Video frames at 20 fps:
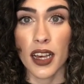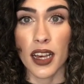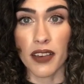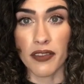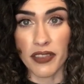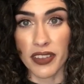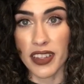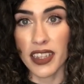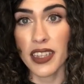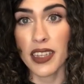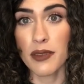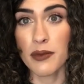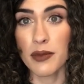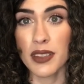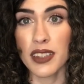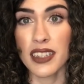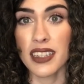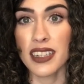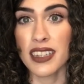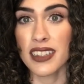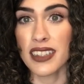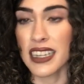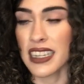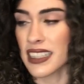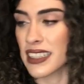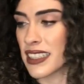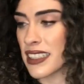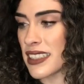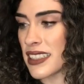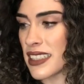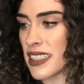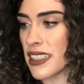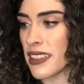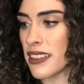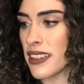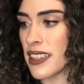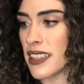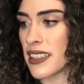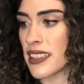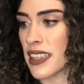I feel like I'm really gonna like this
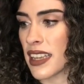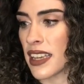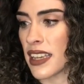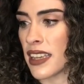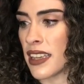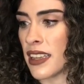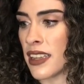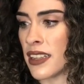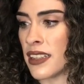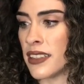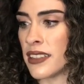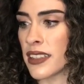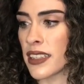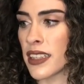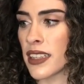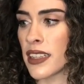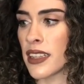series and